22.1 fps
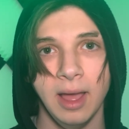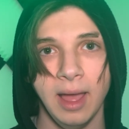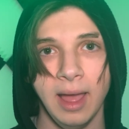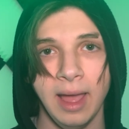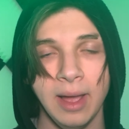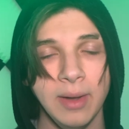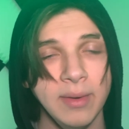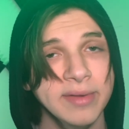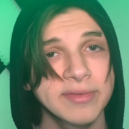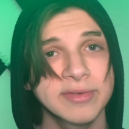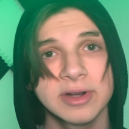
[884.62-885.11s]

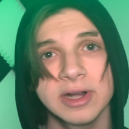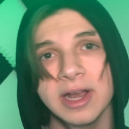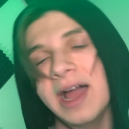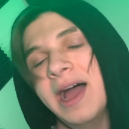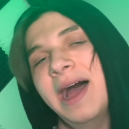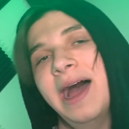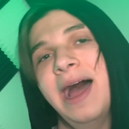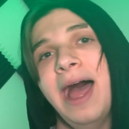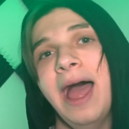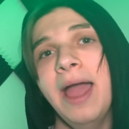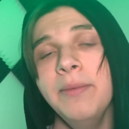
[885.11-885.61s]

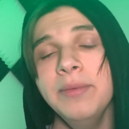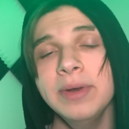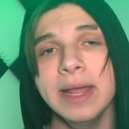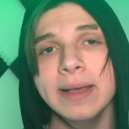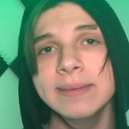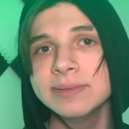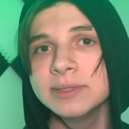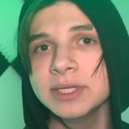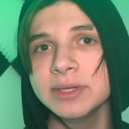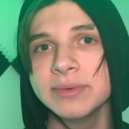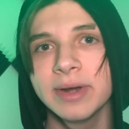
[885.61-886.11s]
However, I would
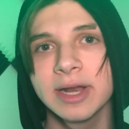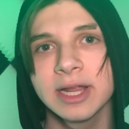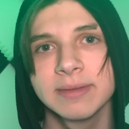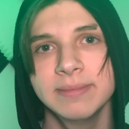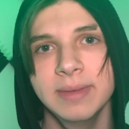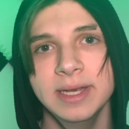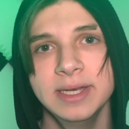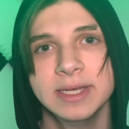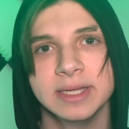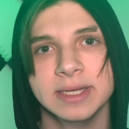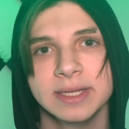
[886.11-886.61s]
absolutely
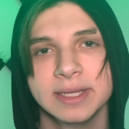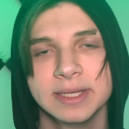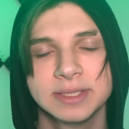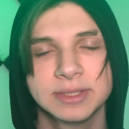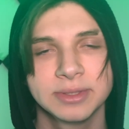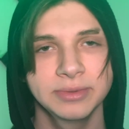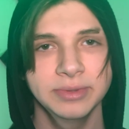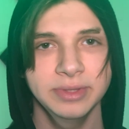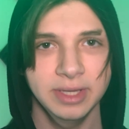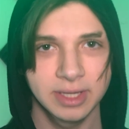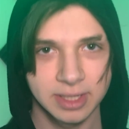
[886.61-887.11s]
recommend it.
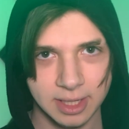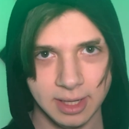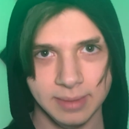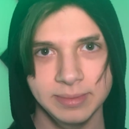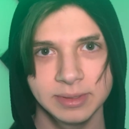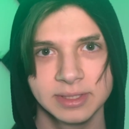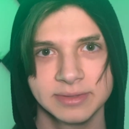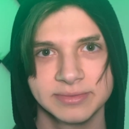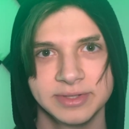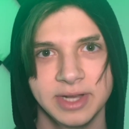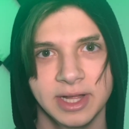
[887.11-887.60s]
It's only a
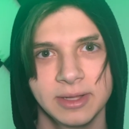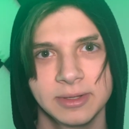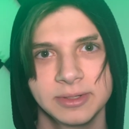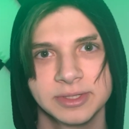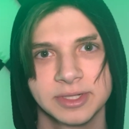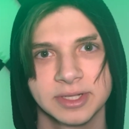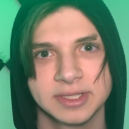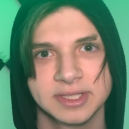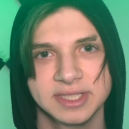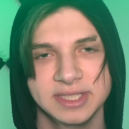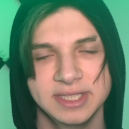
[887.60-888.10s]
couple of
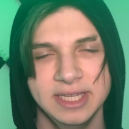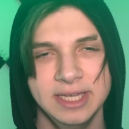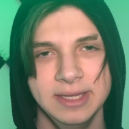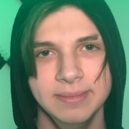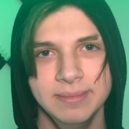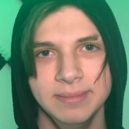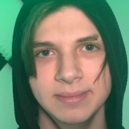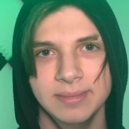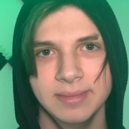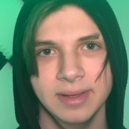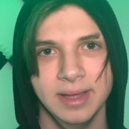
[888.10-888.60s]
dollars on
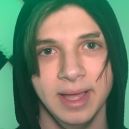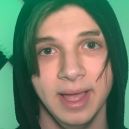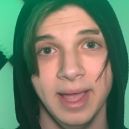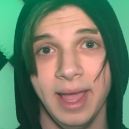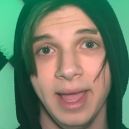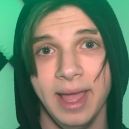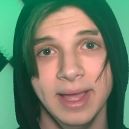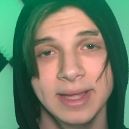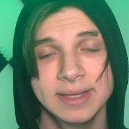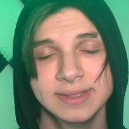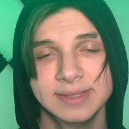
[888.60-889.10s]
Steam,
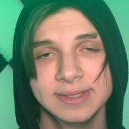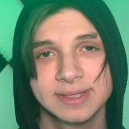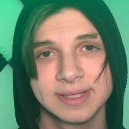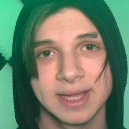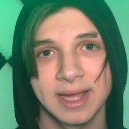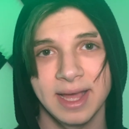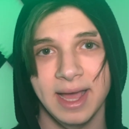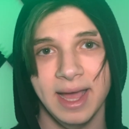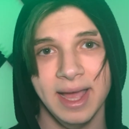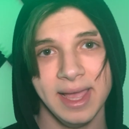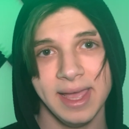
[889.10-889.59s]

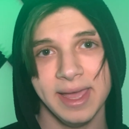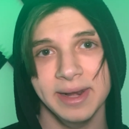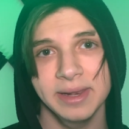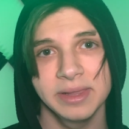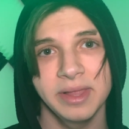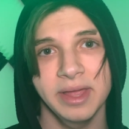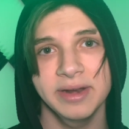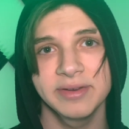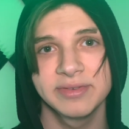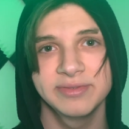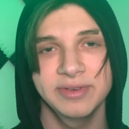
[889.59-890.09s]
and I had
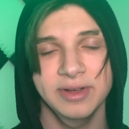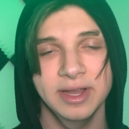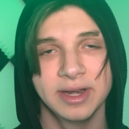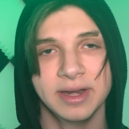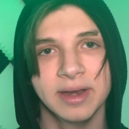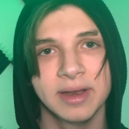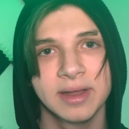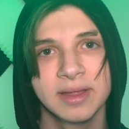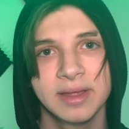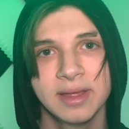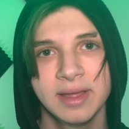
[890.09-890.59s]
a lot of fun.